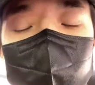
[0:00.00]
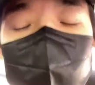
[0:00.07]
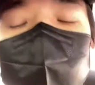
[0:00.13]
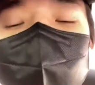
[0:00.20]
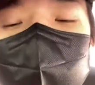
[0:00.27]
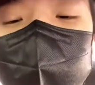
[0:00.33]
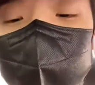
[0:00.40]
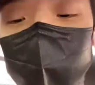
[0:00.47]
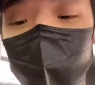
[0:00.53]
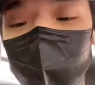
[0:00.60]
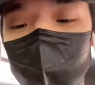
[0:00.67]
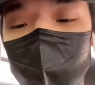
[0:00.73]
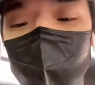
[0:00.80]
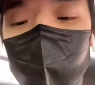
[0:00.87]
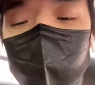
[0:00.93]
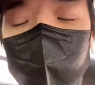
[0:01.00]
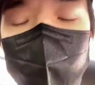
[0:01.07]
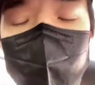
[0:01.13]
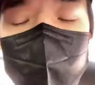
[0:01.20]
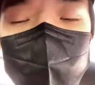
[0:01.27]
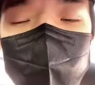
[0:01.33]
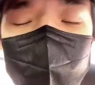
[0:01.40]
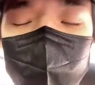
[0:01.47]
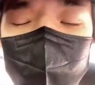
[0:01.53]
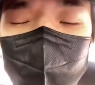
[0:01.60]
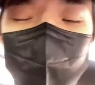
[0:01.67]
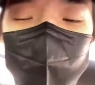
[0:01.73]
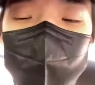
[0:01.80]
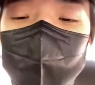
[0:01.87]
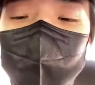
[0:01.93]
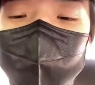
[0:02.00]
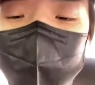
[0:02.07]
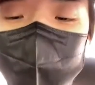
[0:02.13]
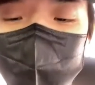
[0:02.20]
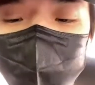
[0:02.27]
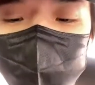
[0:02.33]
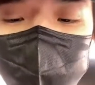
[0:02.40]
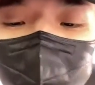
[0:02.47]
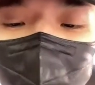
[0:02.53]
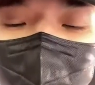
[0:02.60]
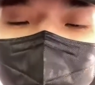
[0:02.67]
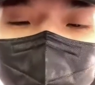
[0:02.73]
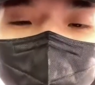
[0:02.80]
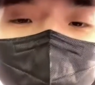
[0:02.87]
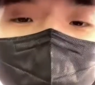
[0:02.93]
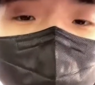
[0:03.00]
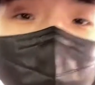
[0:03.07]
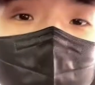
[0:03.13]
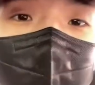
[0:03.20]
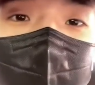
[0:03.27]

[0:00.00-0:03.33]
I appreciate that. I appreciate all the words of encouragement.